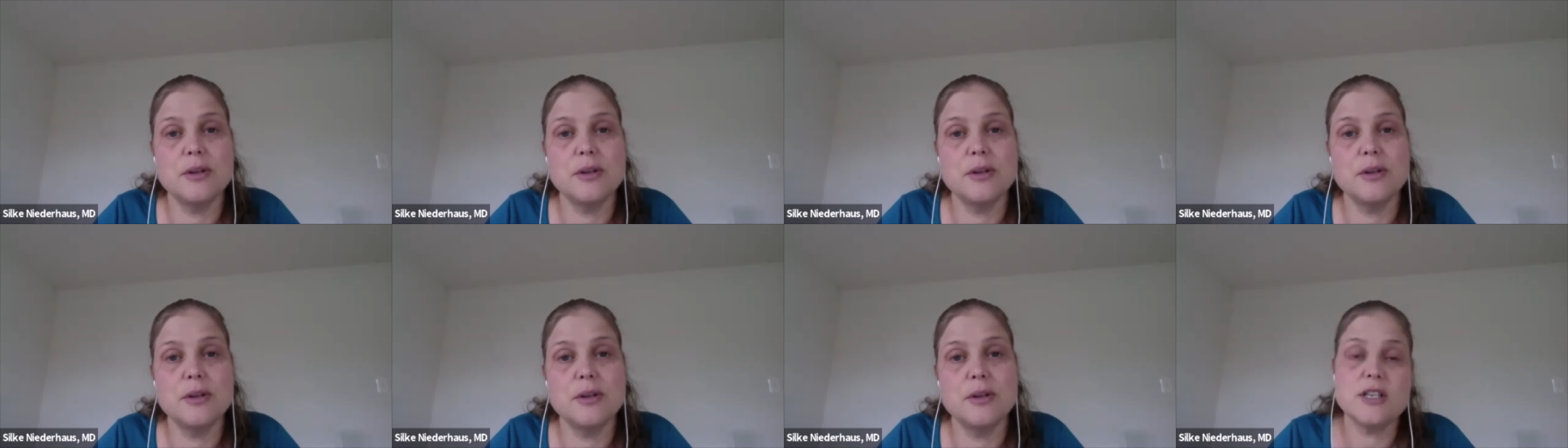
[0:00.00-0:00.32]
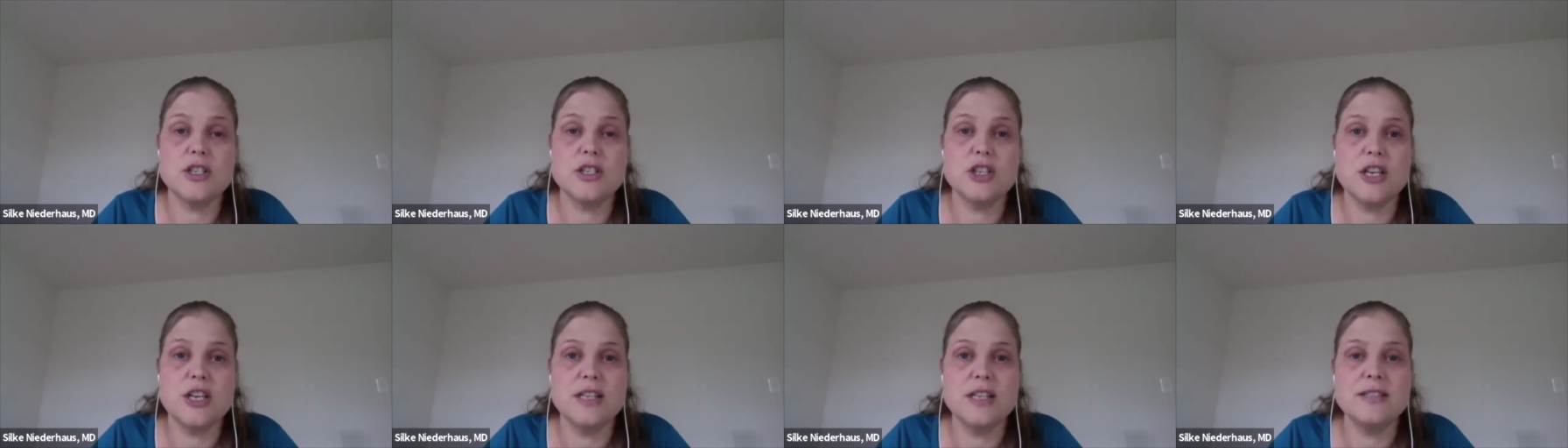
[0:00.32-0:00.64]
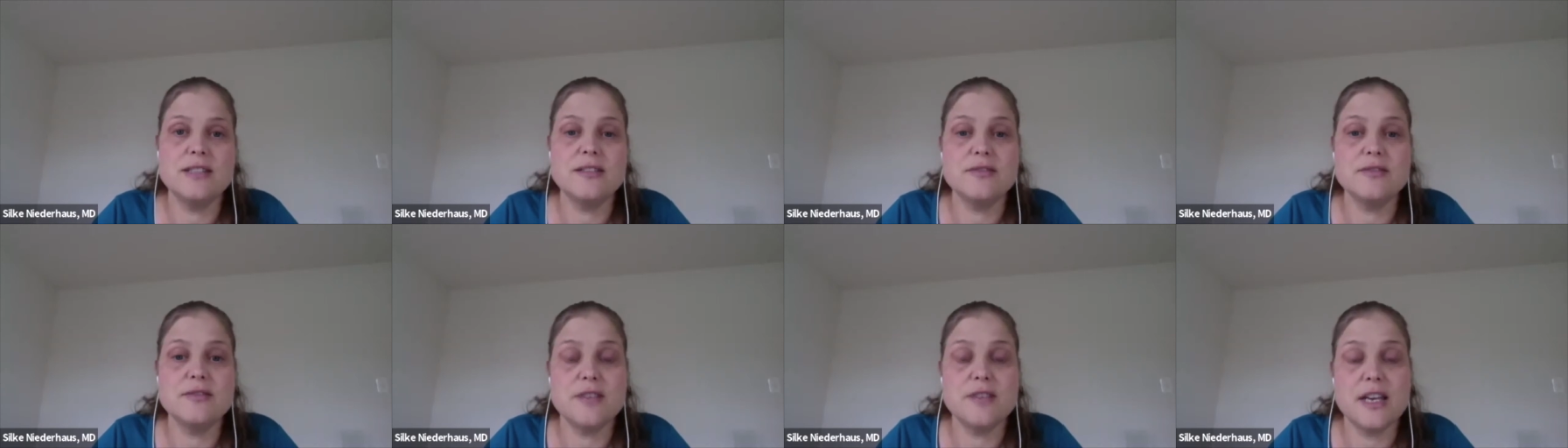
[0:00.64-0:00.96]
However, the
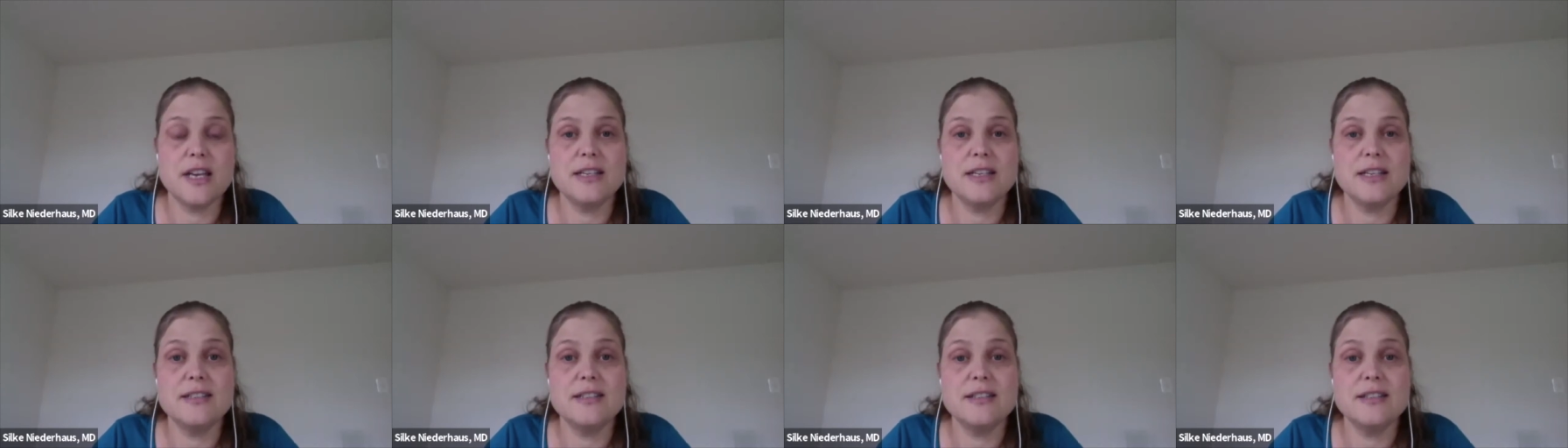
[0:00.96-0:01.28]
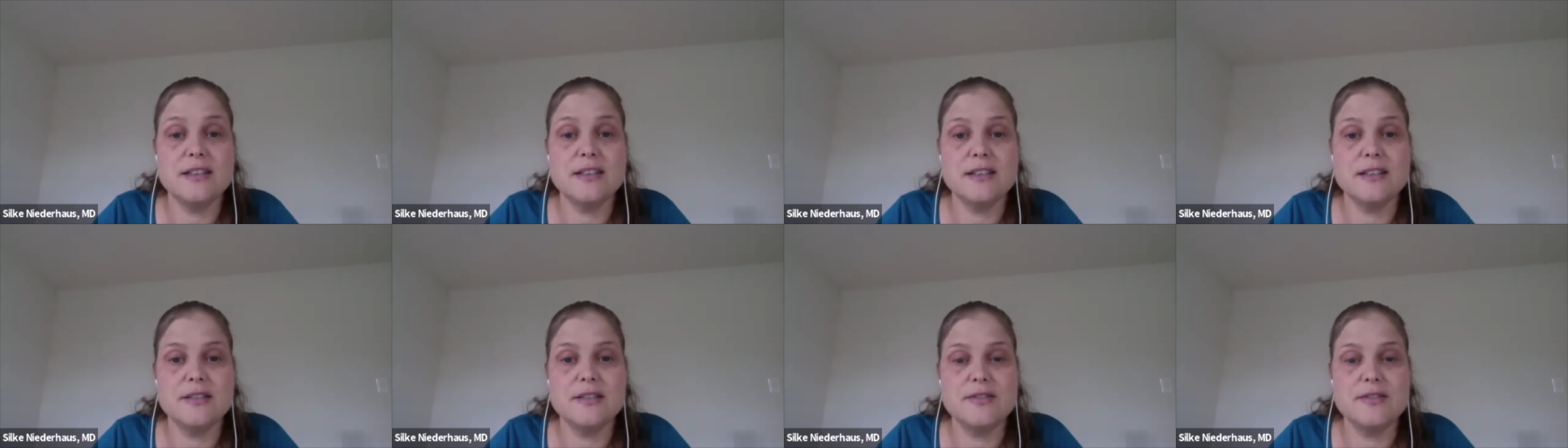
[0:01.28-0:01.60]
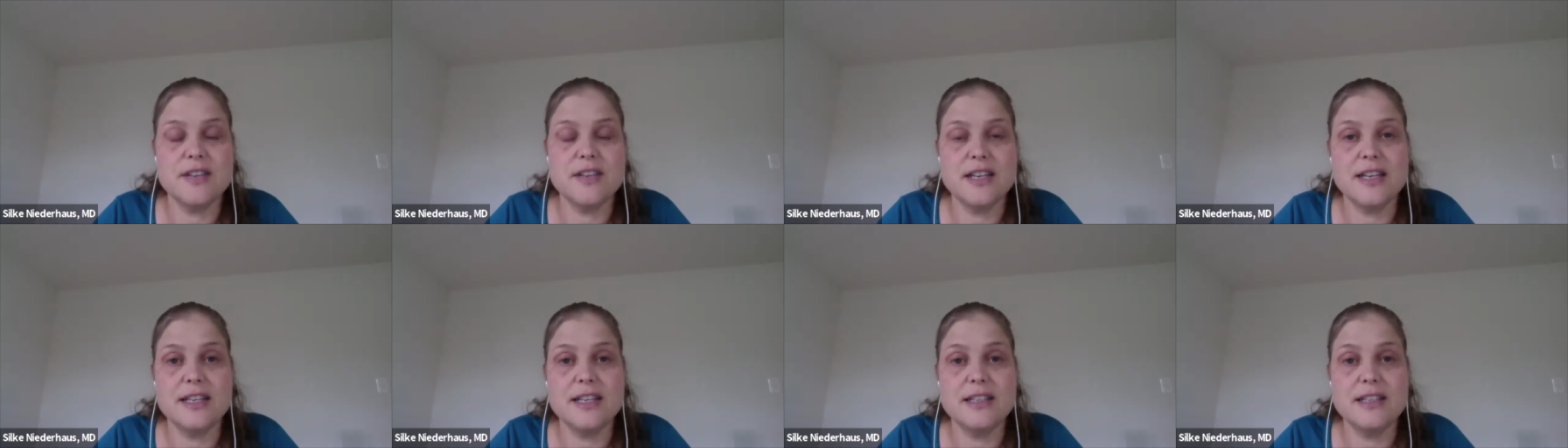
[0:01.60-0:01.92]
chance of getting
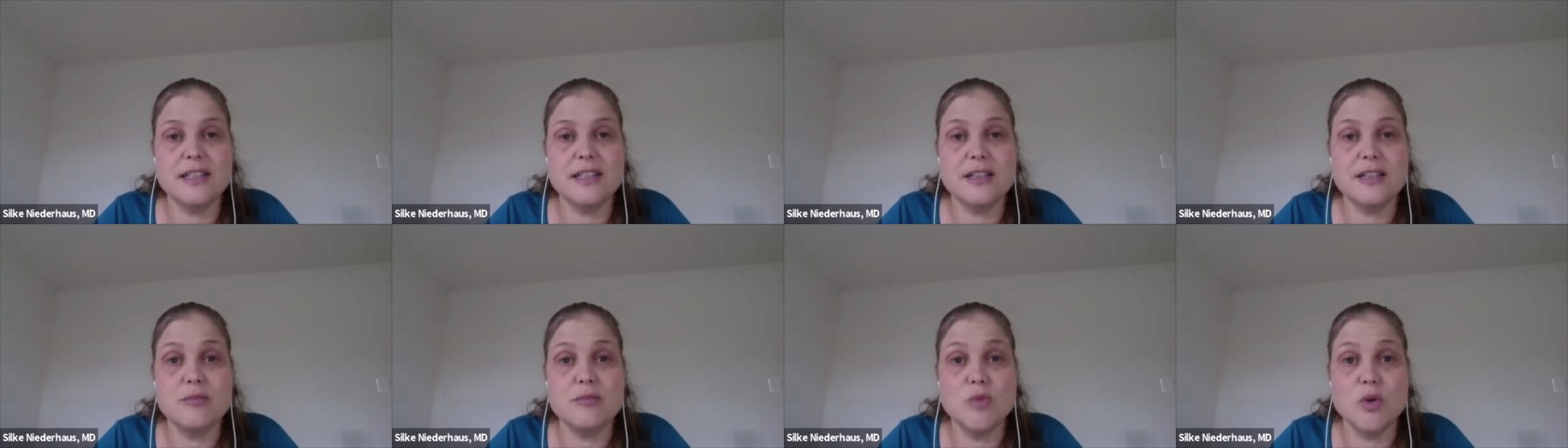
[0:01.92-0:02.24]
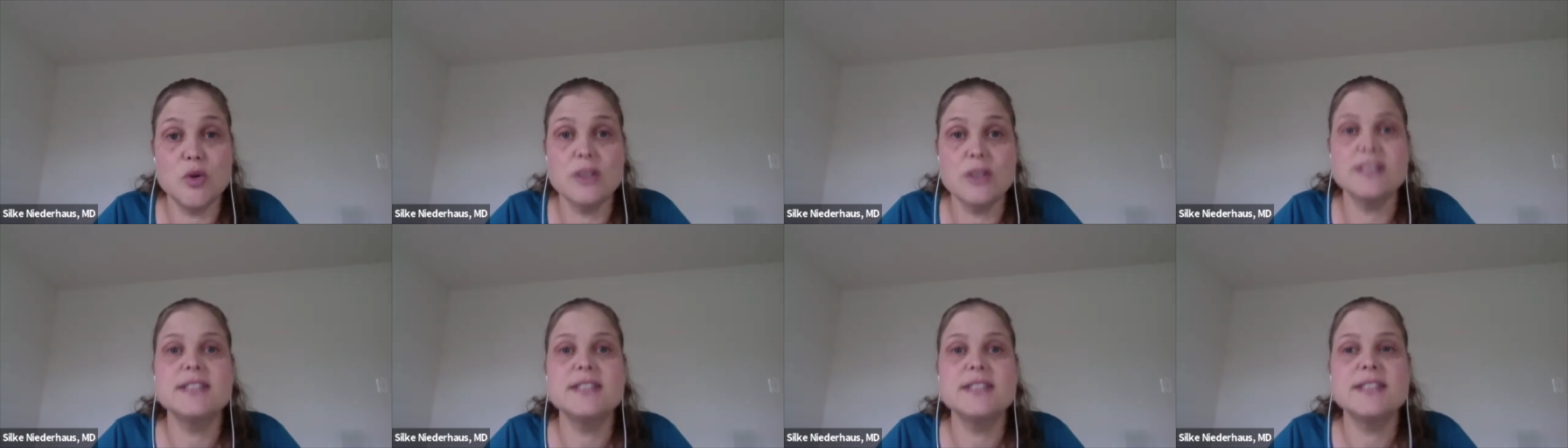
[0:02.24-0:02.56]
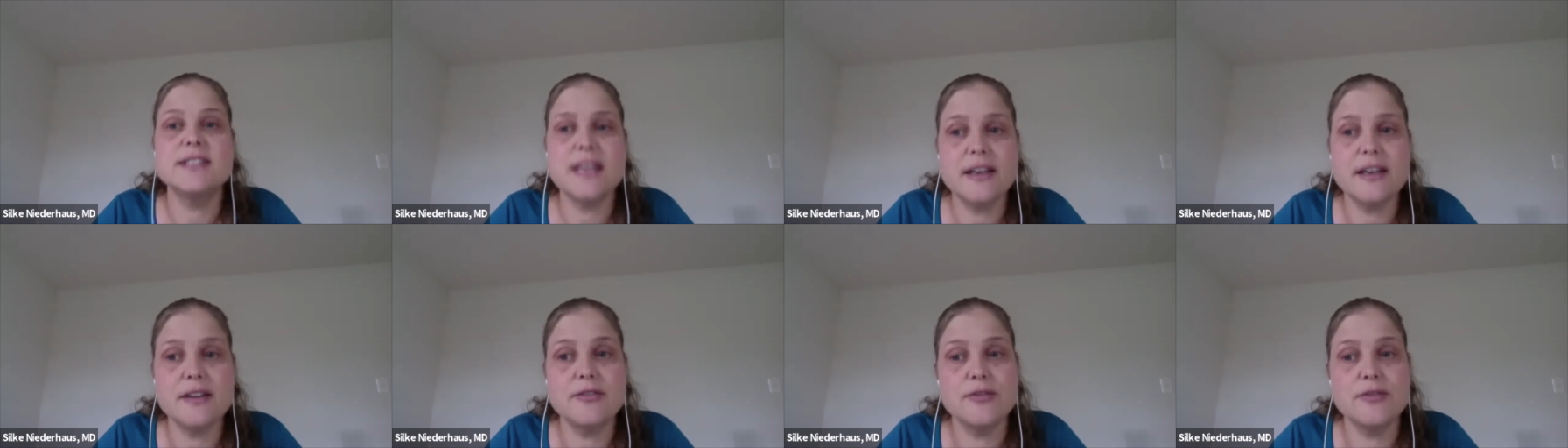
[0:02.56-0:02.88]
significantly more
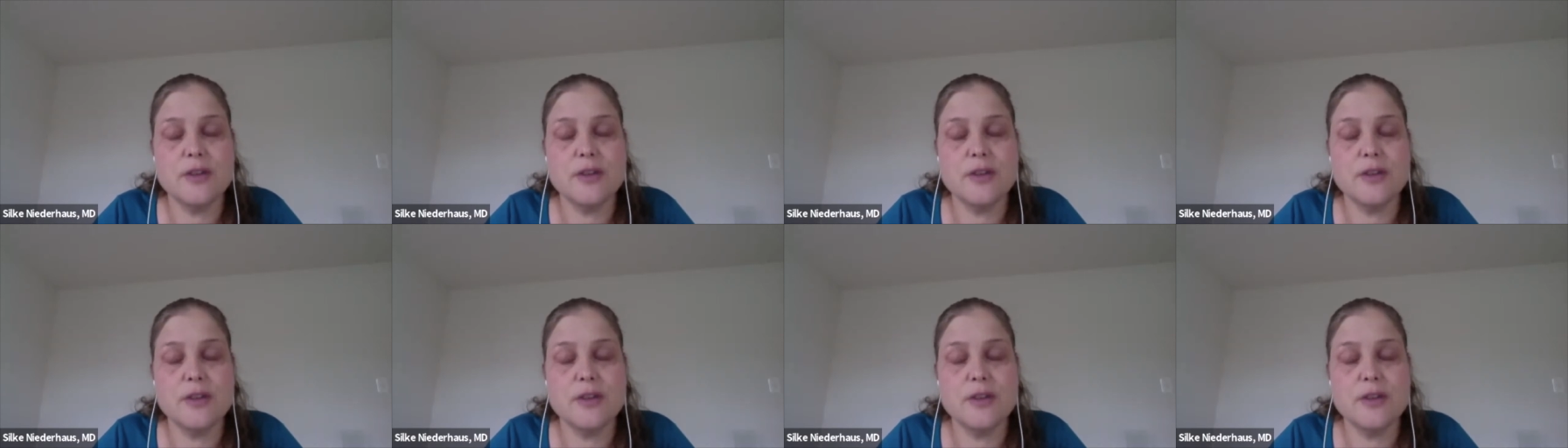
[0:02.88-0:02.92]
sick